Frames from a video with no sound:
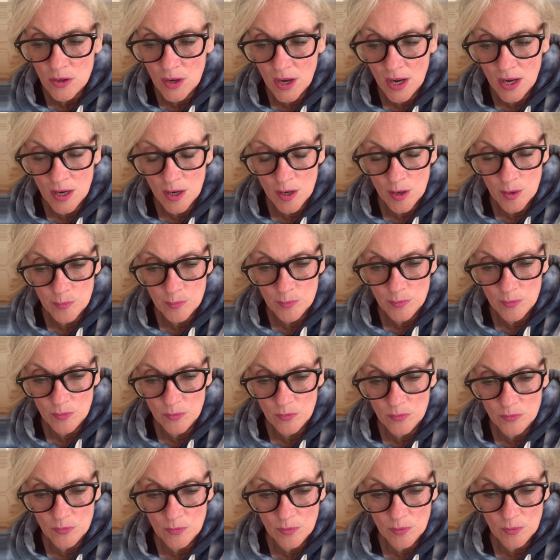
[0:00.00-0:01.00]
and
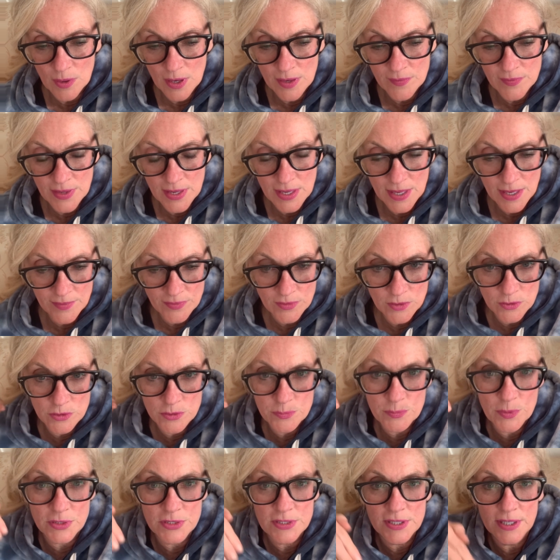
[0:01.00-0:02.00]
they had
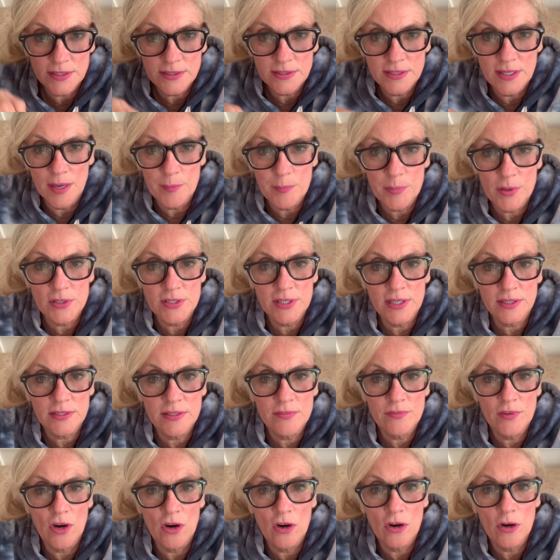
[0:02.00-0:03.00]
that
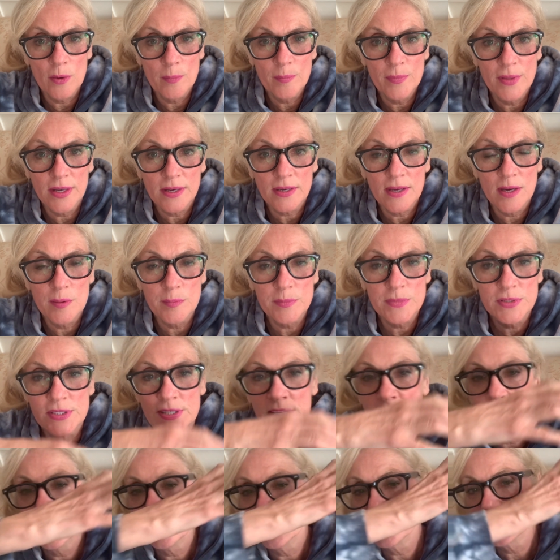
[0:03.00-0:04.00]
protective arm that comes
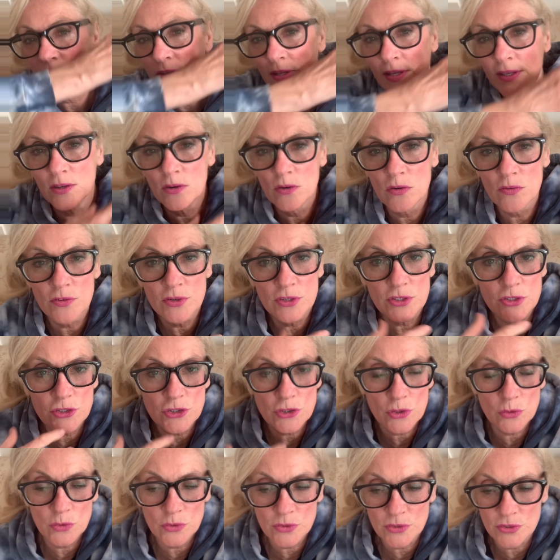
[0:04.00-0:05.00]
down like over your
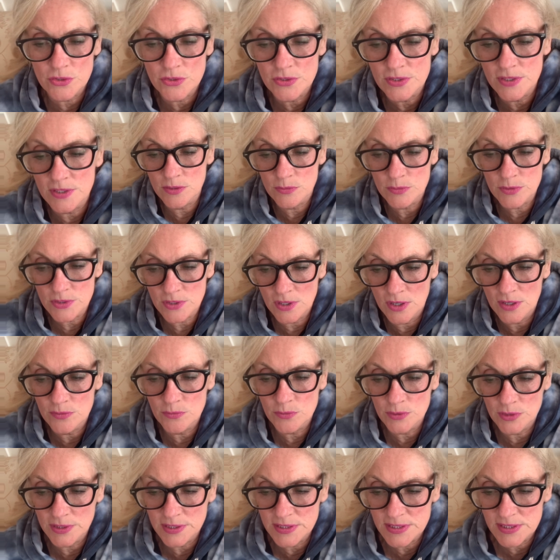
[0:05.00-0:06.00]
shoulders, was on
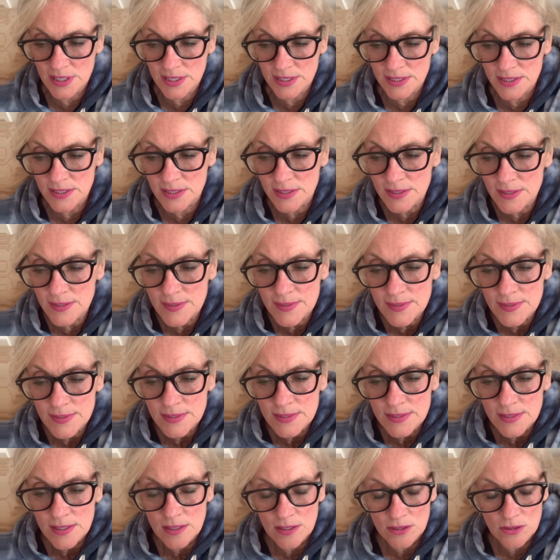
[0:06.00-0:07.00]
really tight
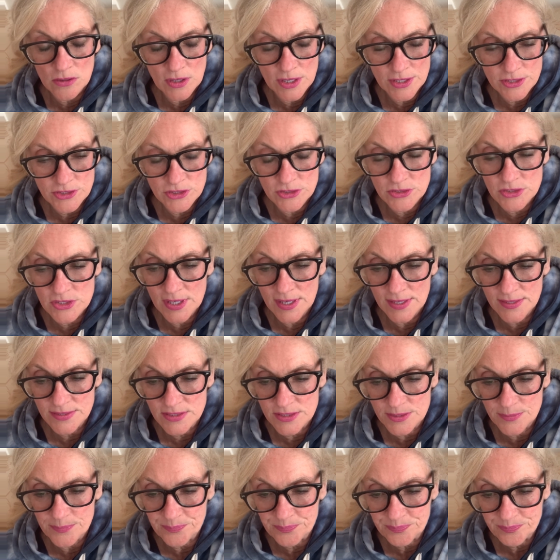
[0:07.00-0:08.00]
across your
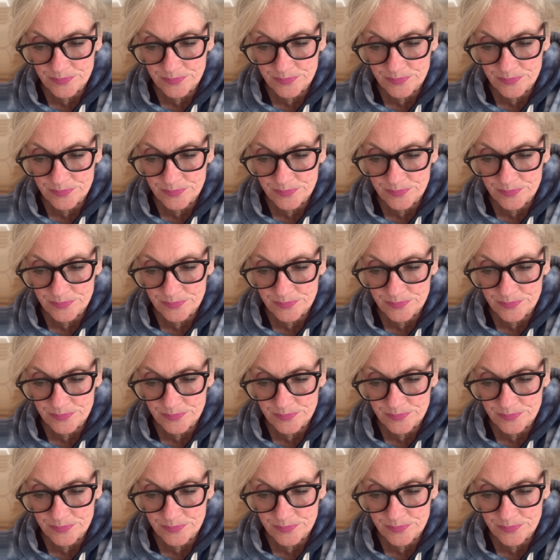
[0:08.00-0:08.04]
chest.